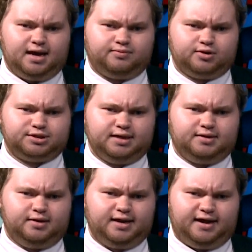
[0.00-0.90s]

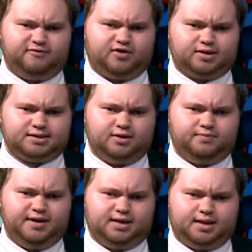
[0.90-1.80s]
Abortion could have also
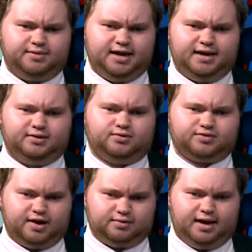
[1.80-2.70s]
been eliminated in
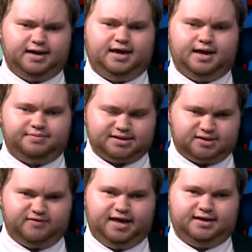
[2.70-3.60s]
North Carolina and
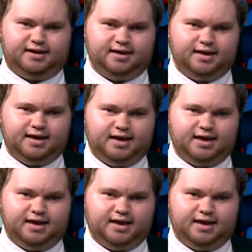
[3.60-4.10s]
Pennsylvania